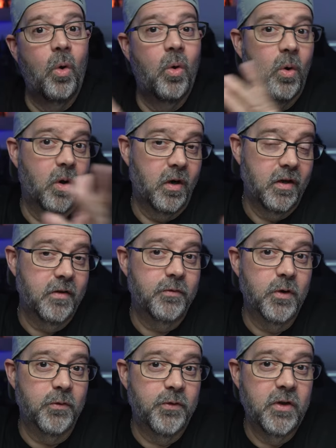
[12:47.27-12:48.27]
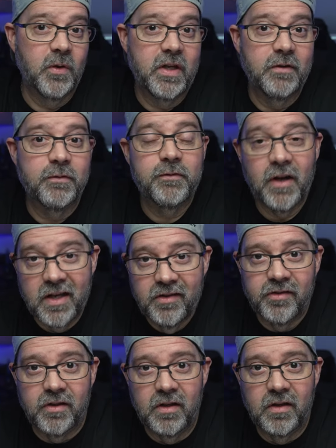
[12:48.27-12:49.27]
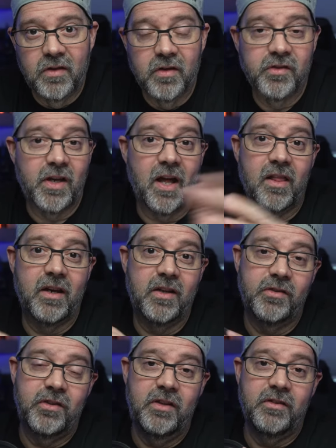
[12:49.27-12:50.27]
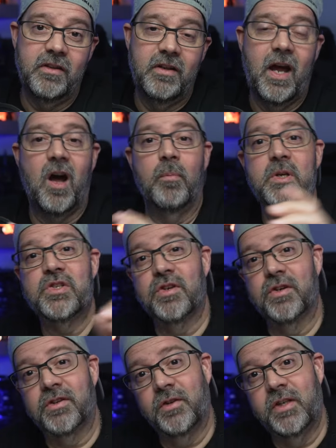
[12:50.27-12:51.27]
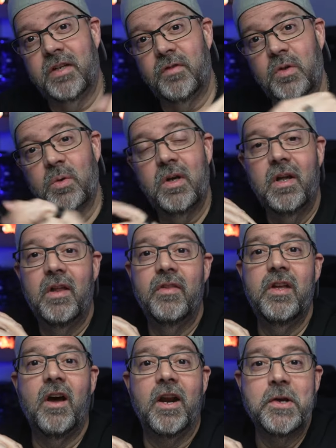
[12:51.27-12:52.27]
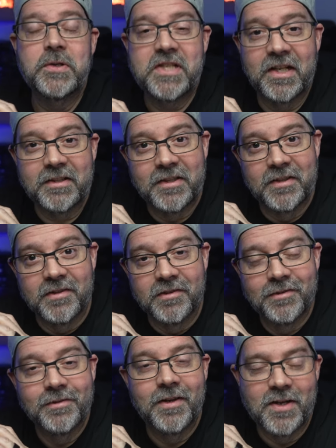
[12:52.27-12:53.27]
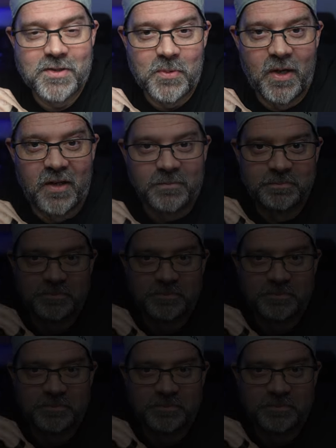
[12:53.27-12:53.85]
Or if you're feeling feisty this holiday season, I'll be sure to leave you the Audio Technicas as well.